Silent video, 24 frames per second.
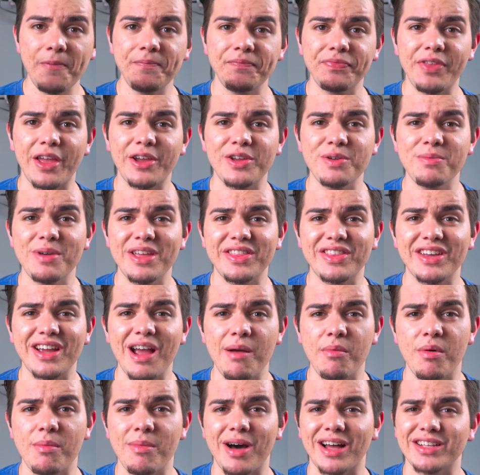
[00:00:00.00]
Now you may think
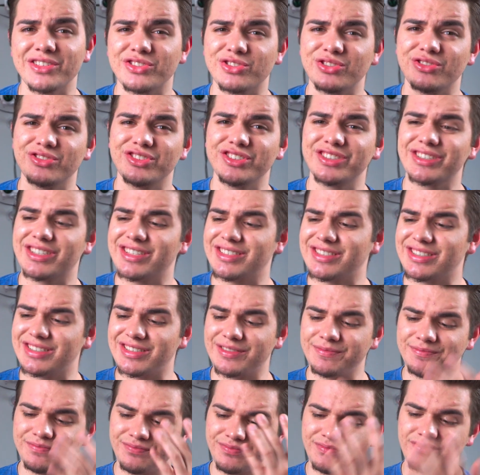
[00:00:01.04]
I'm a monster just because
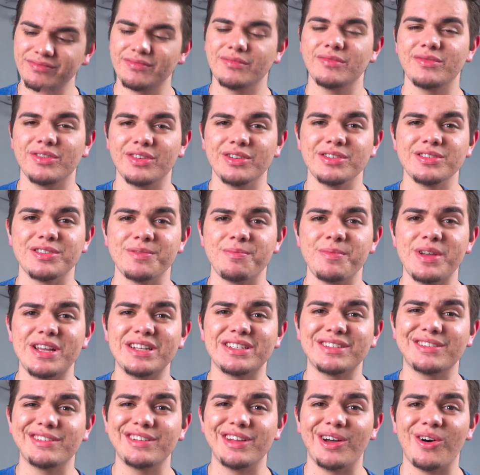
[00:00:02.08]
there's
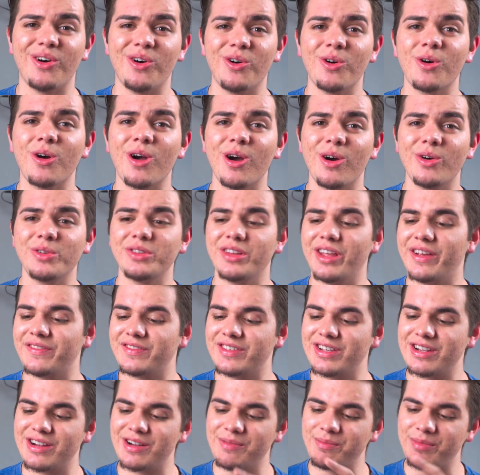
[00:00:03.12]
basically a whole cone
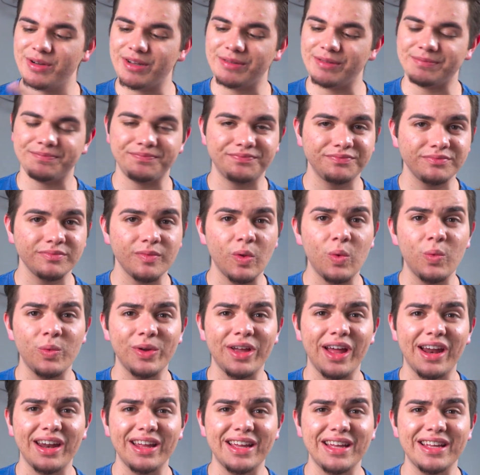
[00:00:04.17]
left here, but we
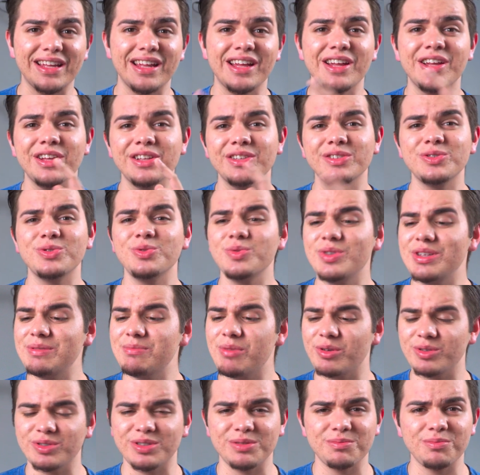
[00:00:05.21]
gotta get to the
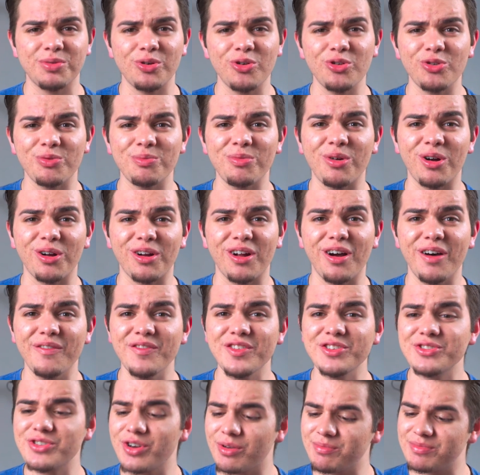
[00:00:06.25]
most important part of the
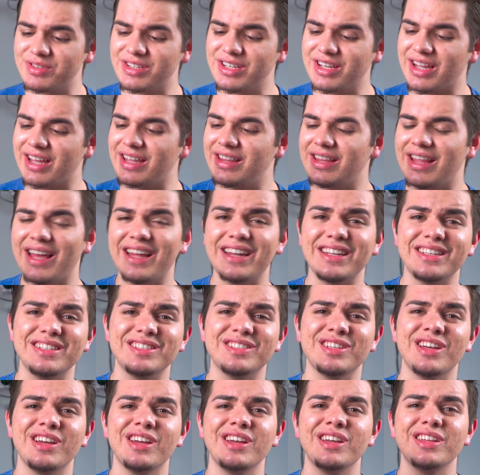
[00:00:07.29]
drumstick, and that
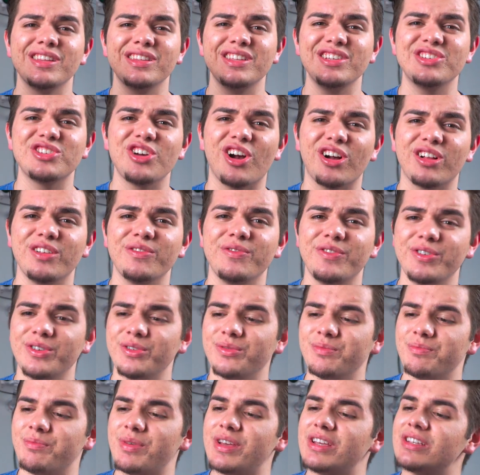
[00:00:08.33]
is the
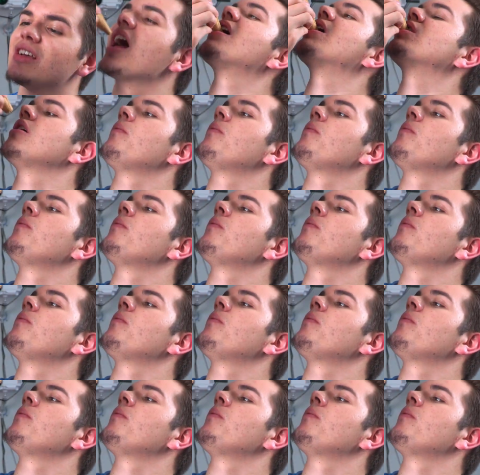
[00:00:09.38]
chocolate-filled base.